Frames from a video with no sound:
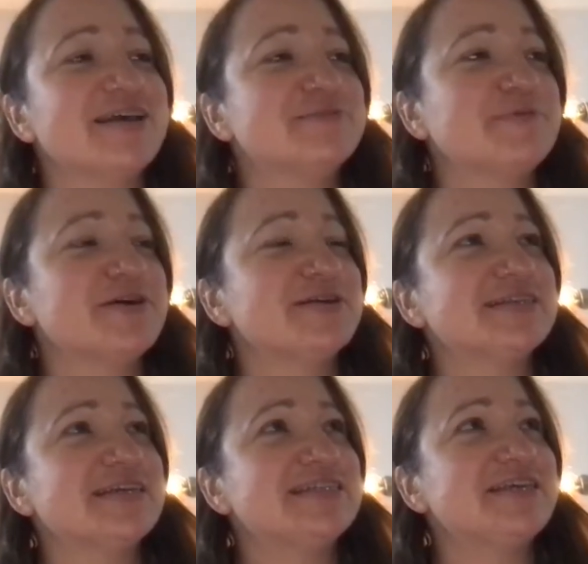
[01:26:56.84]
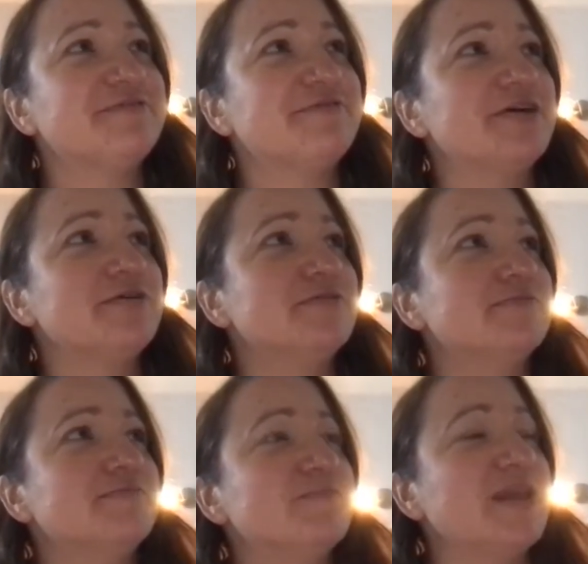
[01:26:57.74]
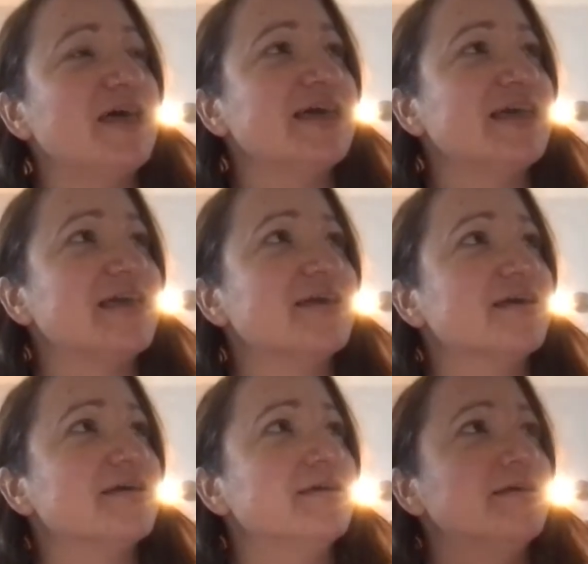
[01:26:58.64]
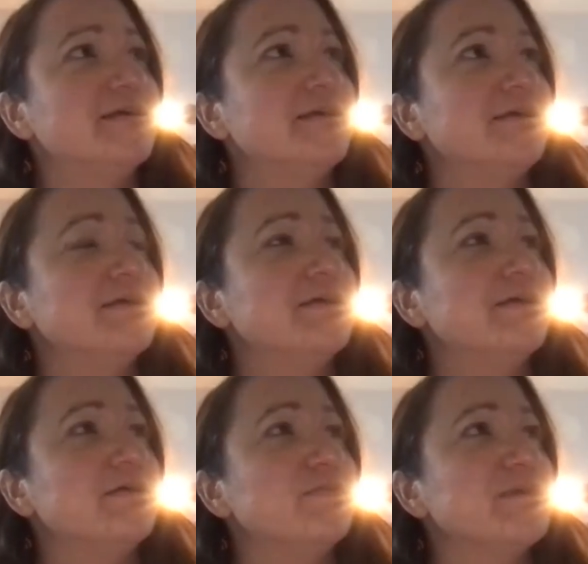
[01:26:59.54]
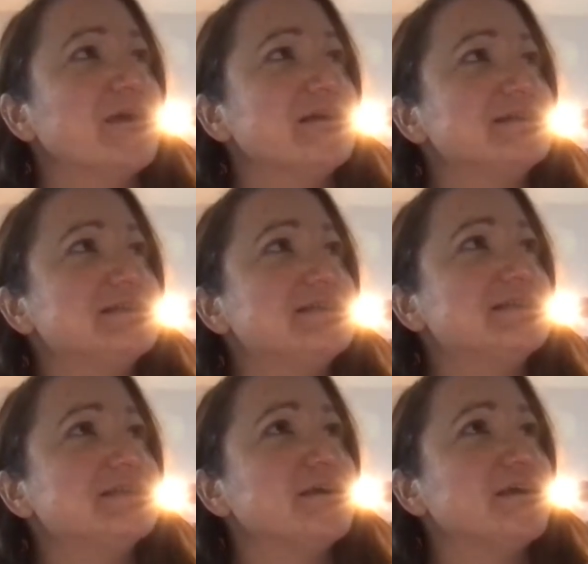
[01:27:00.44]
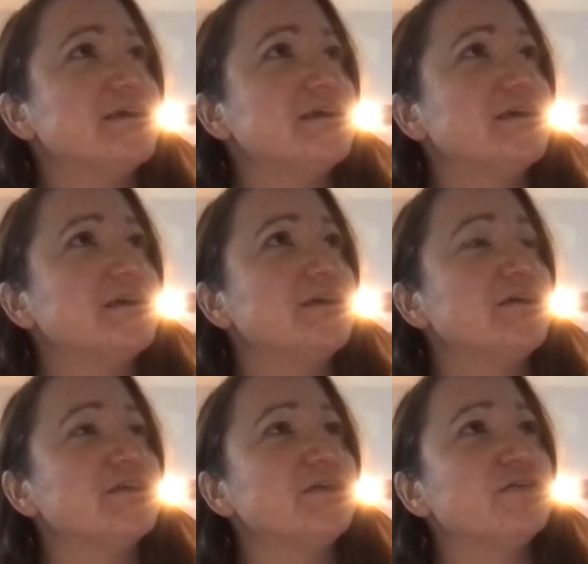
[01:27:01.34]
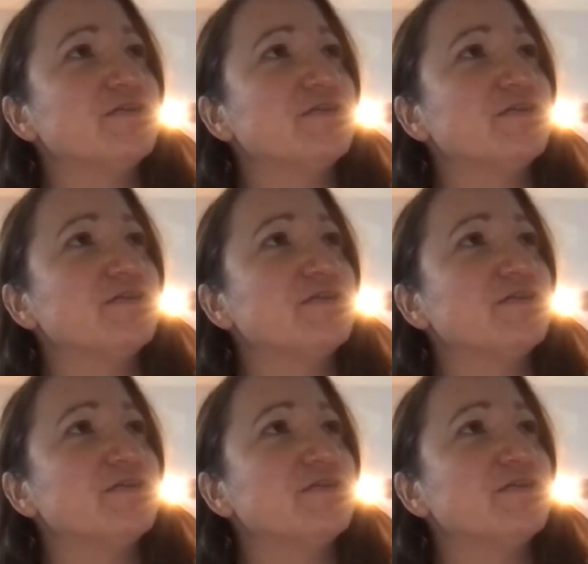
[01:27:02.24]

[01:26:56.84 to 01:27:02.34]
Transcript: suppose it did feel like almost, you know, that you could